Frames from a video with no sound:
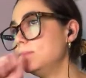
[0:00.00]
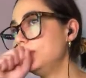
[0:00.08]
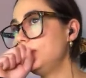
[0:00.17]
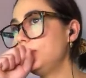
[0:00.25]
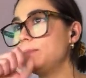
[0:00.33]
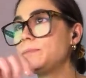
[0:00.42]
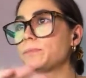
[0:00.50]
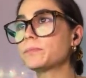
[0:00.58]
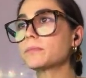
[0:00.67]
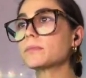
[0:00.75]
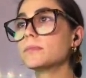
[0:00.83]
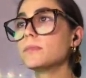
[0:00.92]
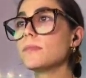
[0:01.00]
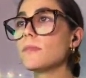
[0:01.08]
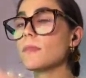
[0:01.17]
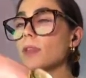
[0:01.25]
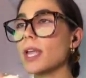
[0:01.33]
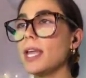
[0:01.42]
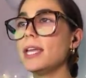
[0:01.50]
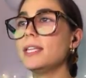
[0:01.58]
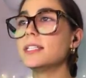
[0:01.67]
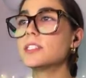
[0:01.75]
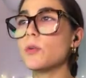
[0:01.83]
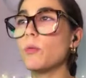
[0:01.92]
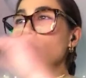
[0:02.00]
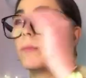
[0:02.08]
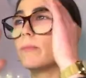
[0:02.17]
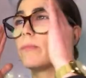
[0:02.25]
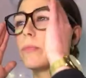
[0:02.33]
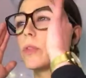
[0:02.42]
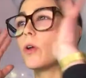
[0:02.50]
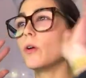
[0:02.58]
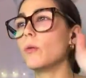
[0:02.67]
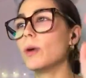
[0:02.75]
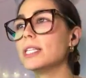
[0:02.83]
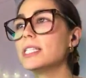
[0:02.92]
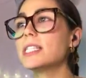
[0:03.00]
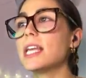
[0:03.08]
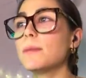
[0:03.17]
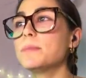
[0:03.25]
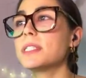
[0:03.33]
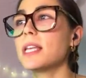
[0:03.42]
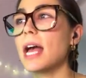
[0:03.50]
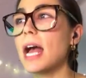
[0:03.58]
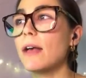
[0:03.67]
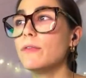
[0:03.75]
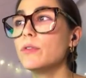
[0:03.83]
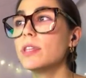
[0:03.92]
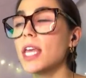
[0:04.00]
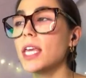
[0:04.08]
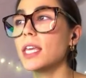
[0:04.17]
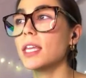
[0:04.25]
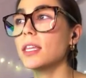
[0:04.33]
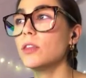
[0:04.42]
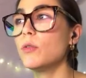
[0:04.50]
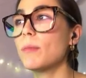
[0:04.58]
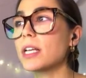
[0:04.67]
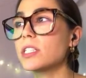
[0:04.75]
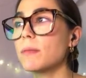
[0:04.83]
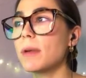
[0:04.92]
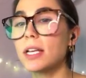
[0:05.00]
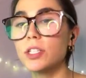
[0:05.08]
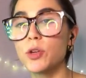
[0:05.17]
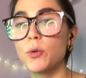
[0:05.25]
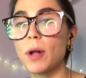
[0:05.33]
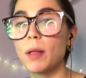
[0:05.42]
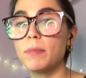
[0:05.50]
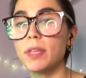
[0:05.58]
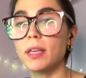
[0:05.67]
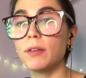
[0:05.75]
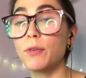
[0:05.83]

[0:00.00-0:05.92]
And it's what steps have you taken to maximize your well-being?